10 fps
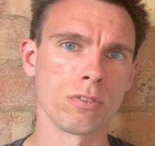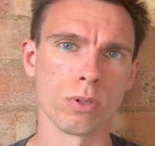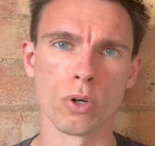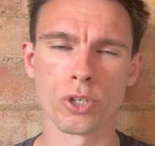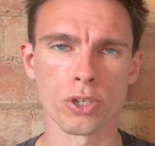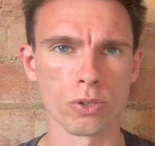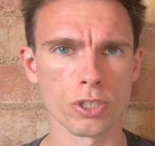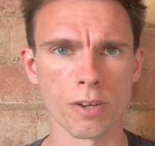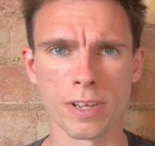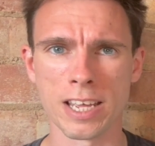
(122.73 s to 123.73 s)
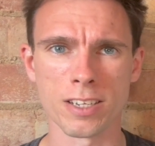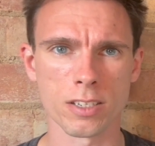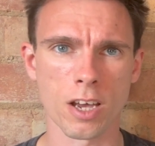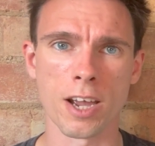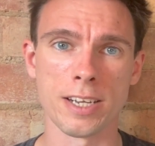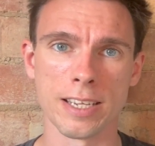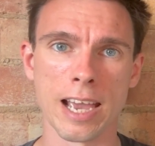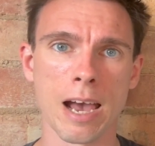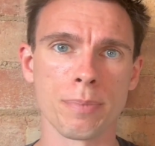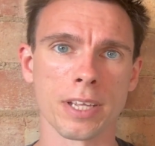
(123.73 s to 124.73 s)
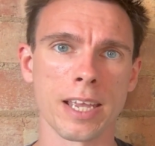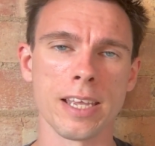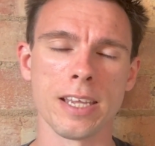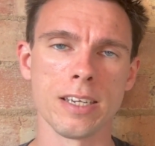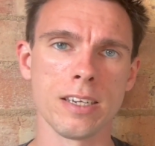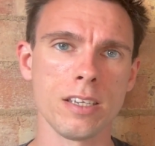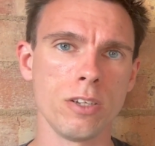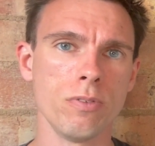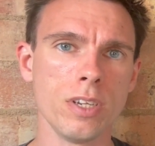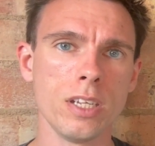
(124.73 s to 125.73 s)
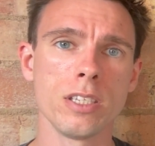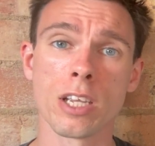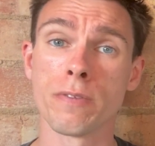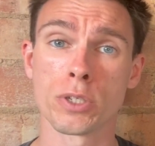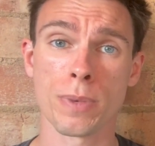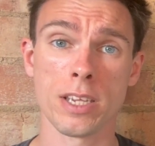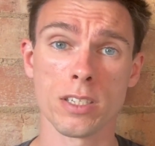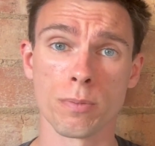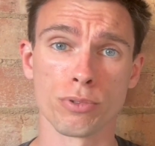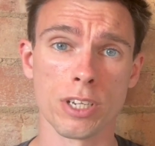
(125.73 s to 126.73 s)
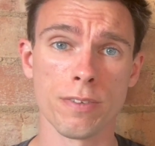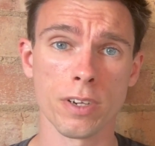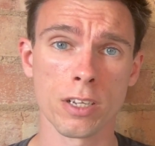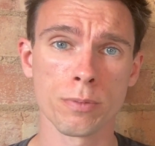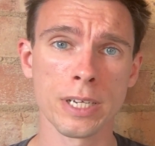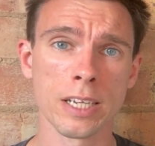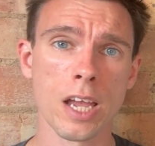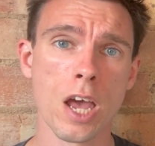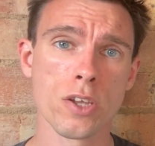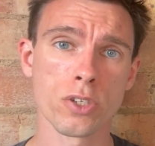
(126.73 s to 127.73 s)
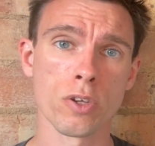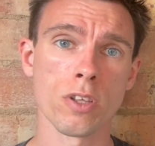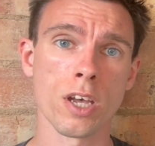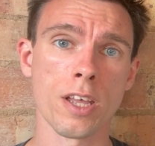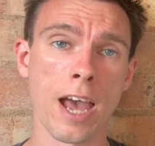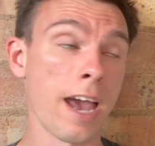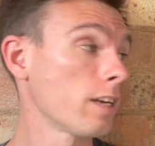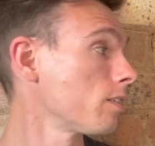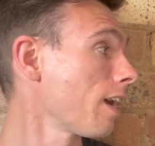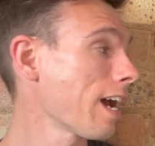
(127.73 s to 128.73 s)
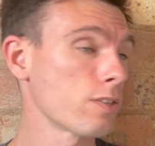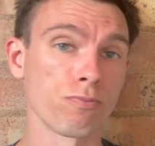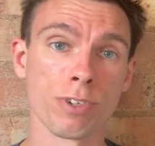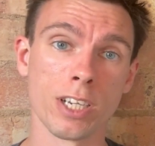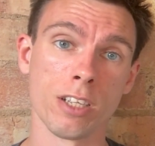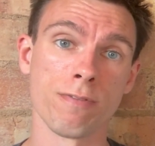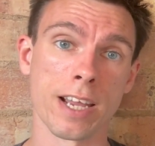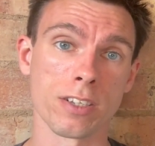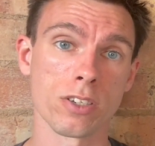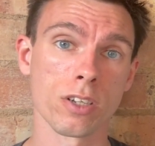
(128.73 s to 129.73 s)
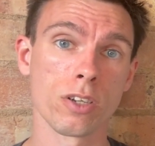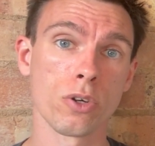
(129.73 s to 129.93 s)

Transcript: or shove it in a tiny gap. Okay, you need to give it space to breathe a little bit, so that because it has really advanced